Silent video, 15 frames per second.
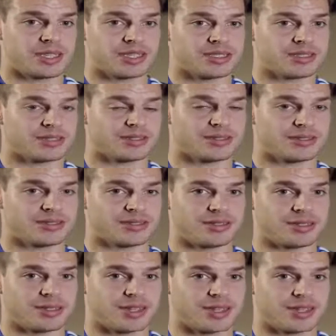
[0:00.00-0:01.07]
that.
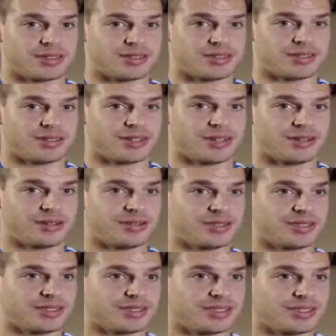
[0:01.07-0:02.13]
And now
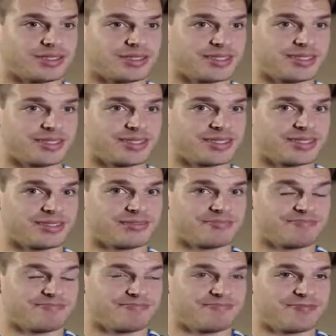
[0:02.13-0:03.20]
it's
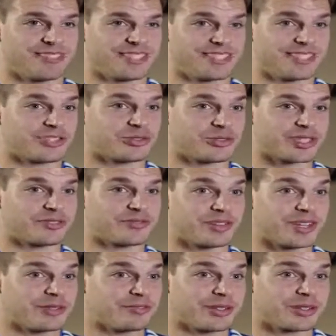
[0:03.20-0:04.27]
a strange
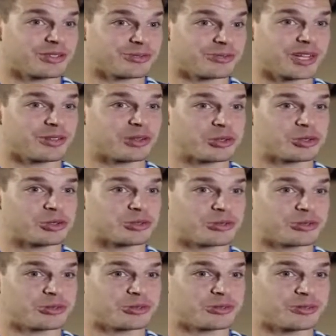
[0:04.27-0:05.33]
feeling, because we are used
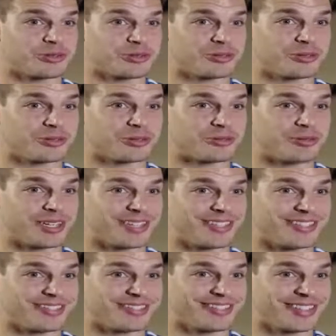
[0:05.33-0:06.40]
to be
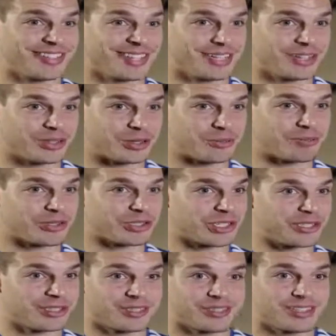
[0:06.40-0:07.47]
in top
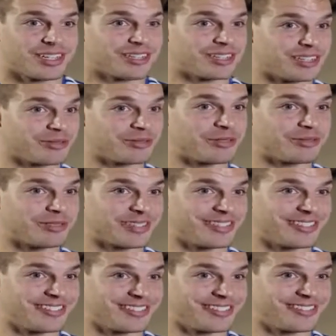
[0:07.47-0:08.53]
position. Last year we
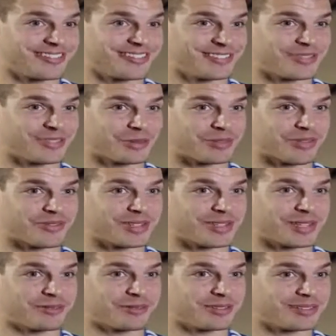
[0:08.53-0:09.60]
were top of the
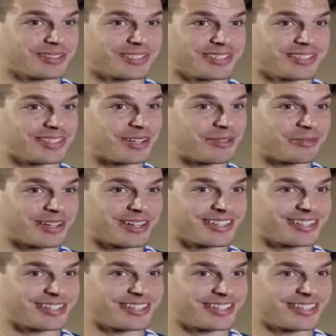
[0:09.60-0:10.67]
table since day one
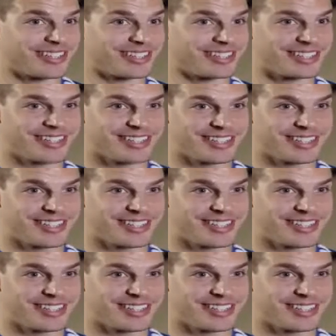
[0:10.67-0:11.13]
until